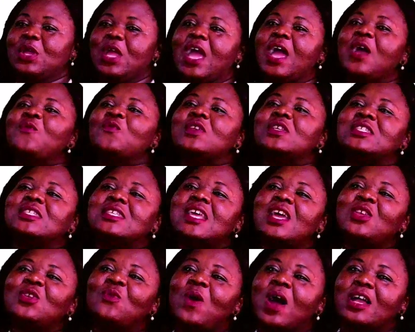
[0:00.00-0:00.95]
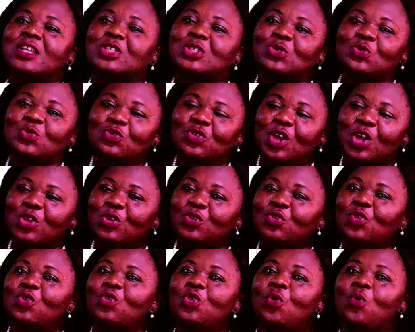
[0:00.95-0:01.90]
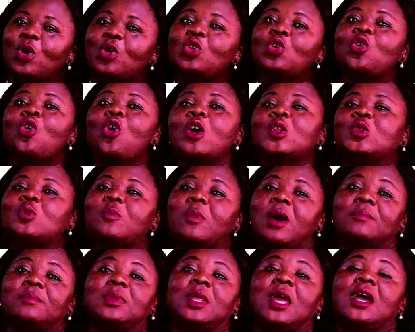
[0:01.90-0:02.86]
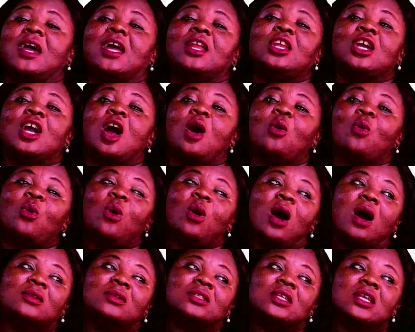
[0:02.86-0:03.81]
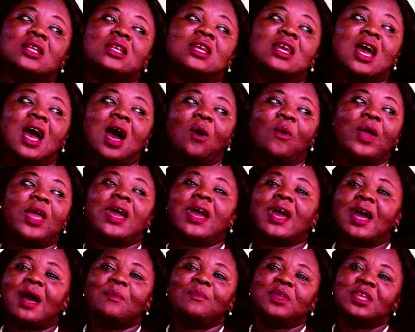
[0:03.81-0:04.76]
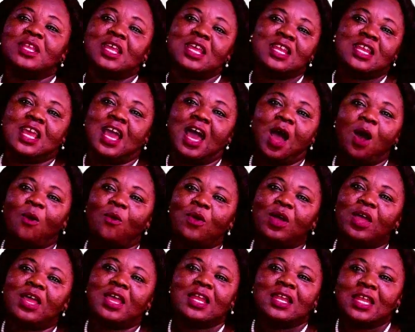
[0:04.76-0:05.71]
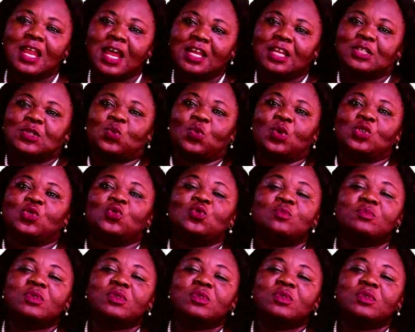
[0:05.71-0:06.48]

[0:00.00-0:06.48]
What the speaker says: And we say you are children, you don't know what. You go to Mamtek and you can go out anyhow and come in anyhow. That is what we